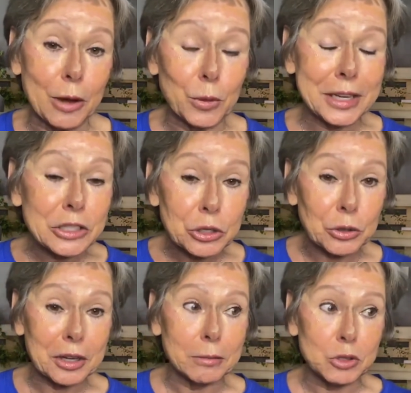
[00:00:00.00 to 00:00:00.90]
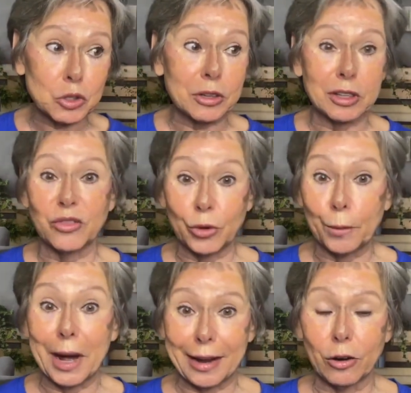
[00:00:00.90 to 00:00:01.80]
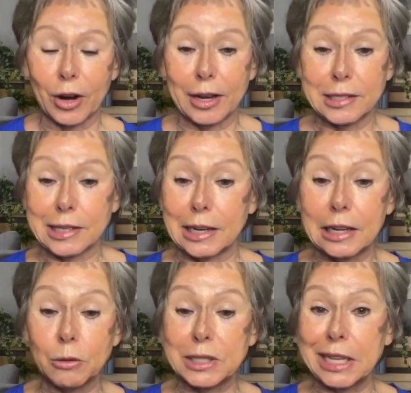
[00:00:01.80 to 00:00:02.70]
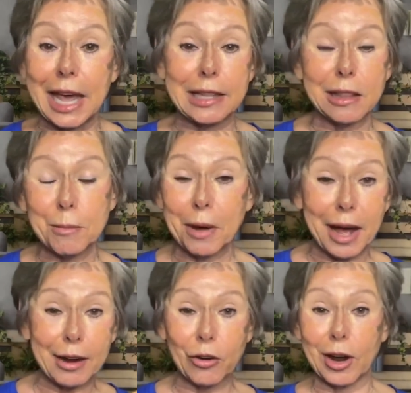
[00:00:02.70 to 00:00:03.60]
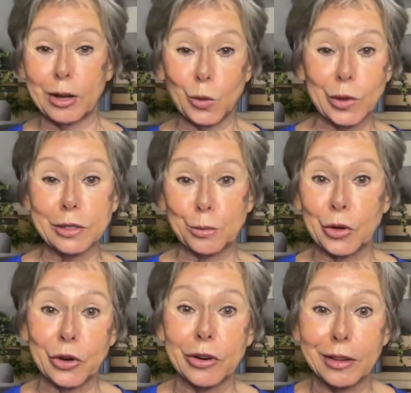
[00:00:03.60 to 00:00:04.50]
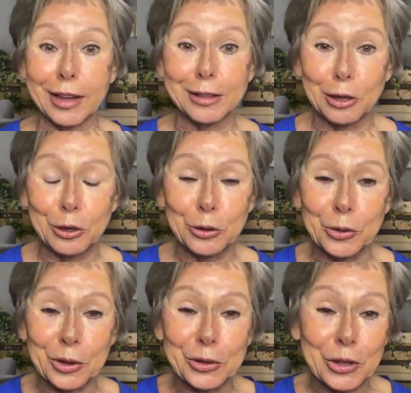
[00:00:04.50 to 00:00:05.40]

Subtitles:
I went to him strictly for migraines, and he was like the migraine whisperer, like the guru.